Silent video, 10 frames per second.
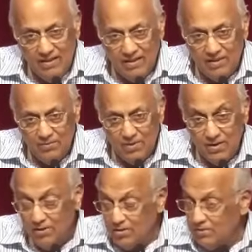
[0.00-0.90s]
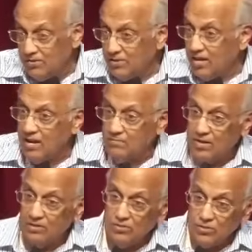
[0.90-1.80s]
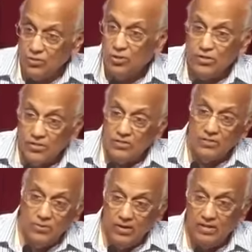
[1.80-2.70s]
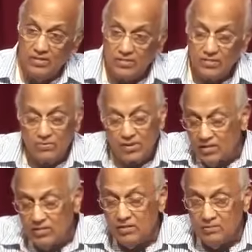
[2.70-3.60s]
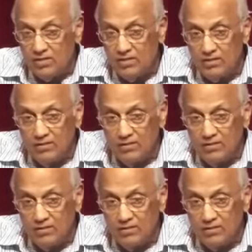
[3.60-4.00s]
And even in the military academy, I was the shortest and the weakest and a very timid.